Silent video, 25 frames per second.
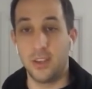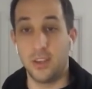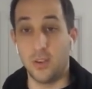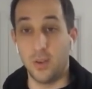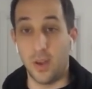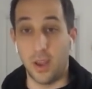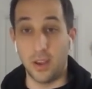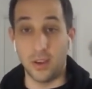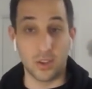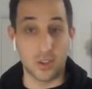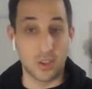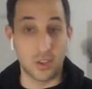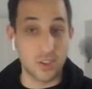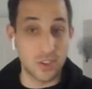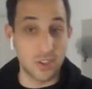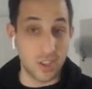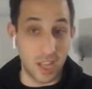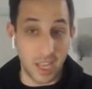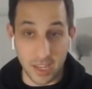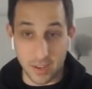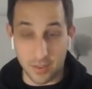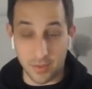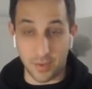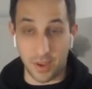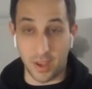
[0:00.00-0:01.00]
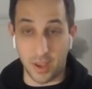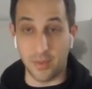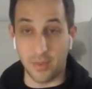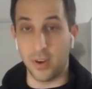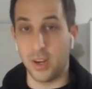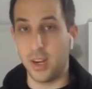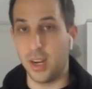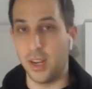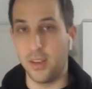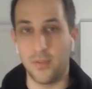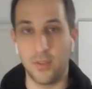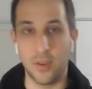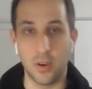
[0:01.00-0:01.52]
You have your slight
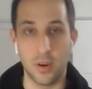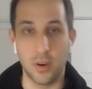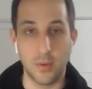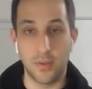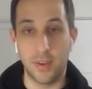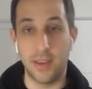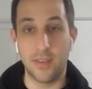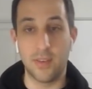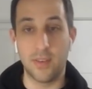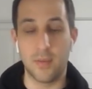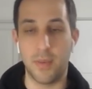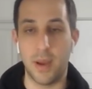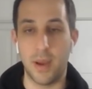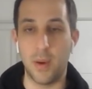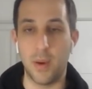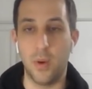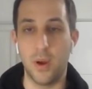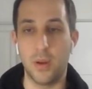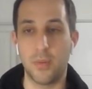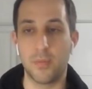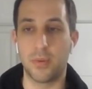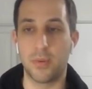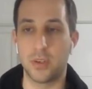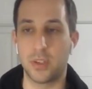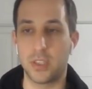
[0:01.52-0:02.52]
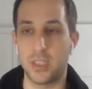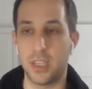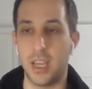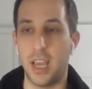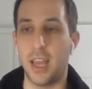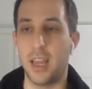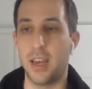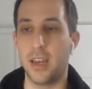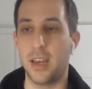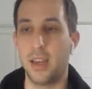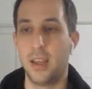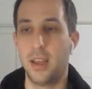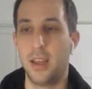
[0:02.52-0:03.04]
favorite. If you're a favorite by one
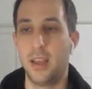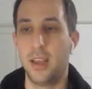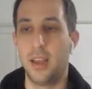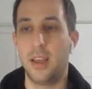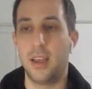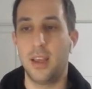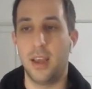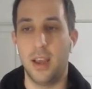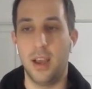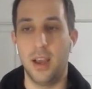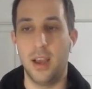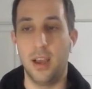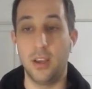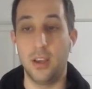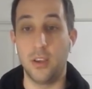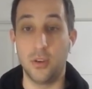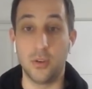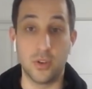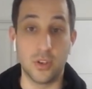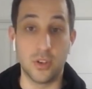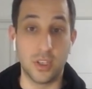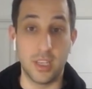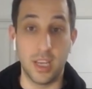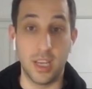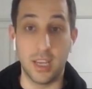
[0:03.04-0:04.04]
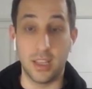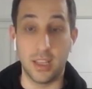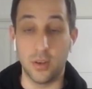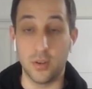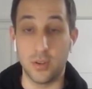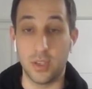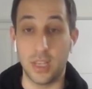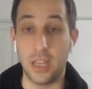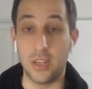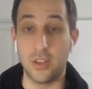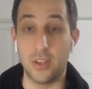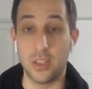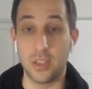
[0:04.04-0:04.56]
percent, Uh, you should take those
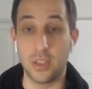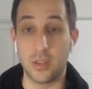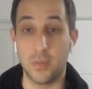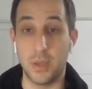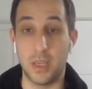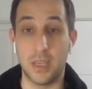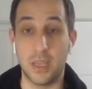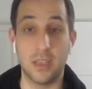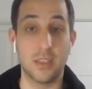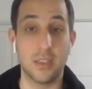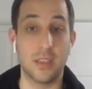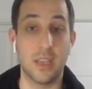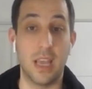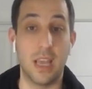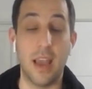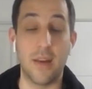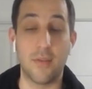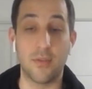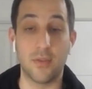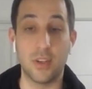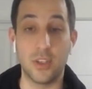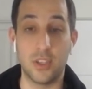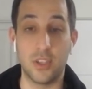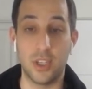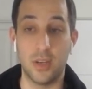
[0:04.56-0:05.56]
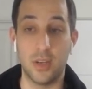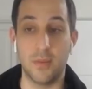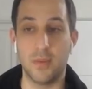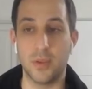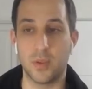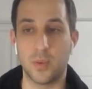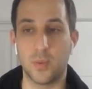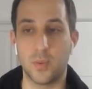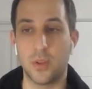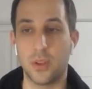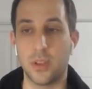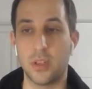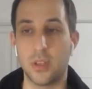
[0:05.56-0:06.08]
edges because every chip is
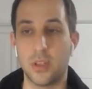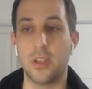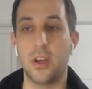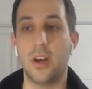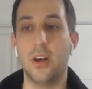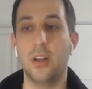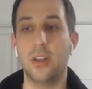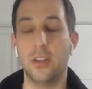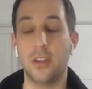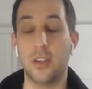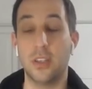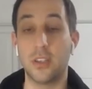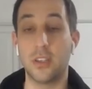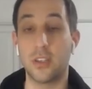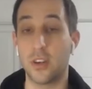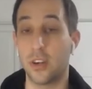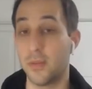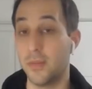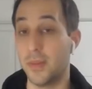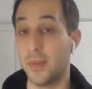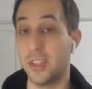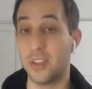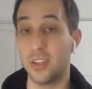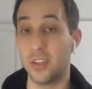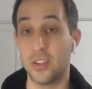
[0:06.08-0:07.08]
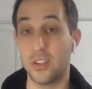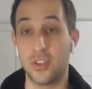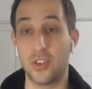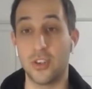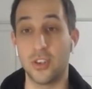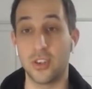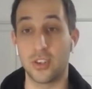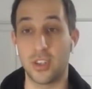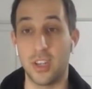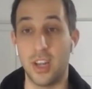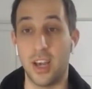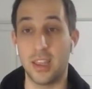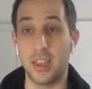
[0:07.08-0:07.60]
worth a dollar. In tournaments, it's
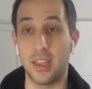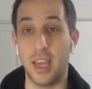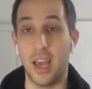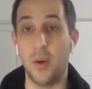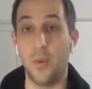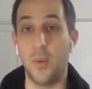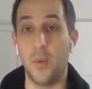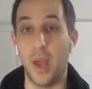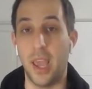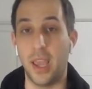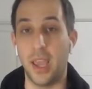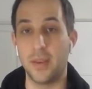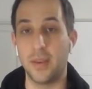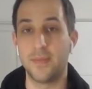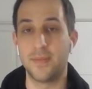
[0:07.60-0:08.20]
just not that way.